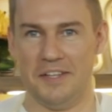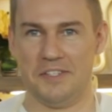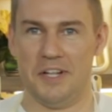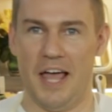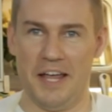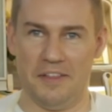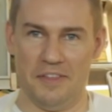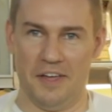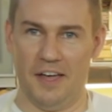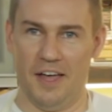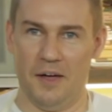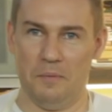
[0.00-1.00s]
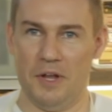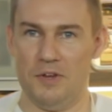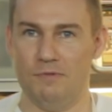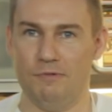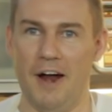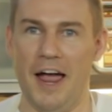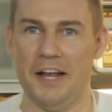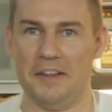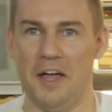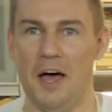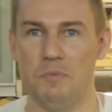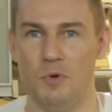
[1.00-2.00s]
it's like when you fry
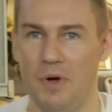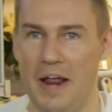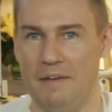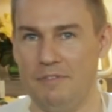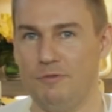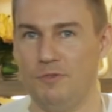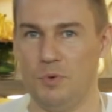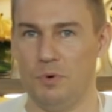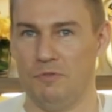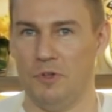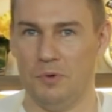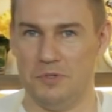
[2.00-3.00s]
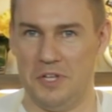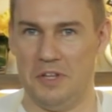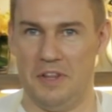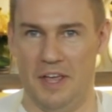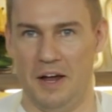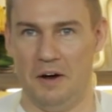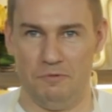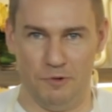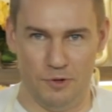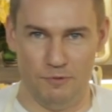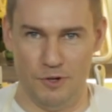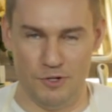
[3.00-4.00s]
it up, you want to have a few of those in there
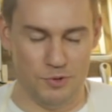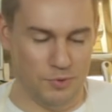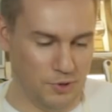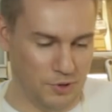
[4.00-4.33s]
for the visual